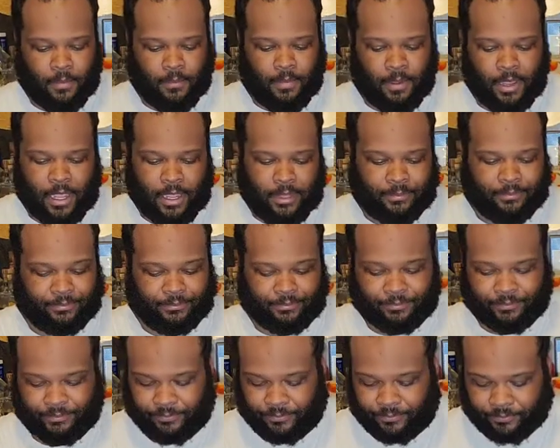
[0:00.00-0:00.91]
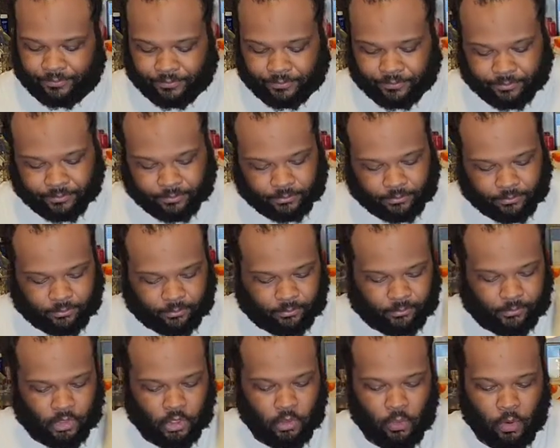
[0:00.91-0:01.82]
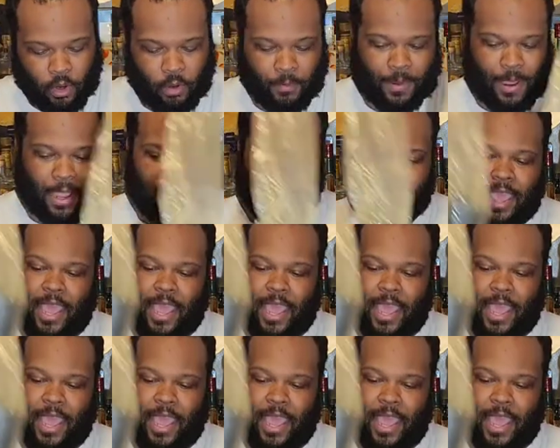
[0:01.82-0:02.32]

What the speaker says: But don't worry about